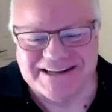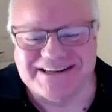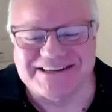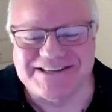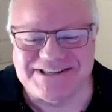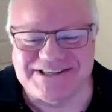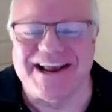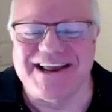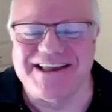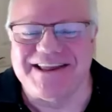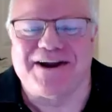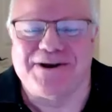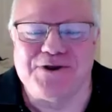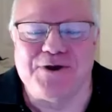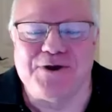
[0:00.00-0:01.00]
to stay
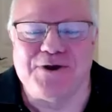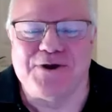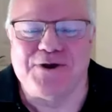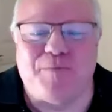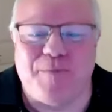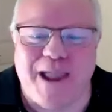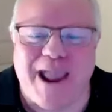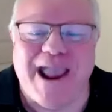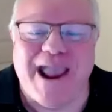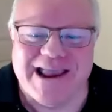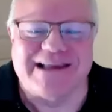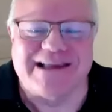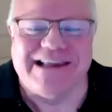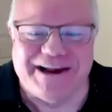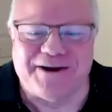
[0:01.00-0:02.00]
there, and you have to
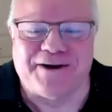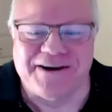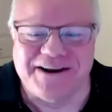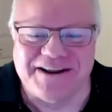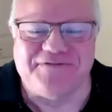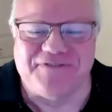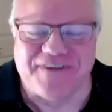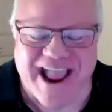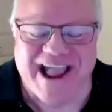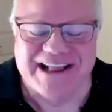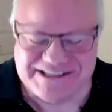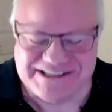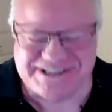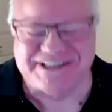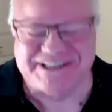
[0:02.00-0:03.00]
pay a year in
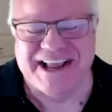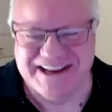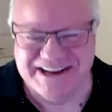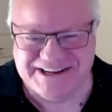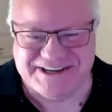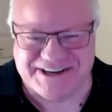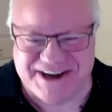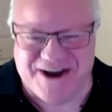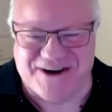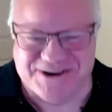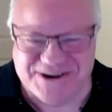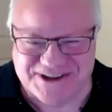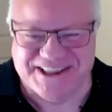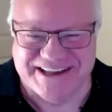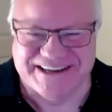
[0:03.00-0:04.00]
advance to
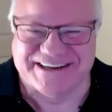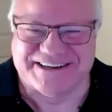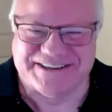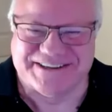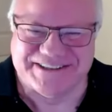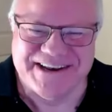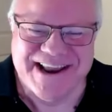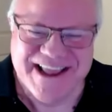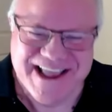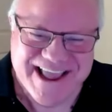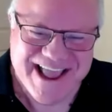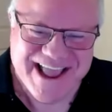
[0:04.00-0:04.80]
go to the Hilton.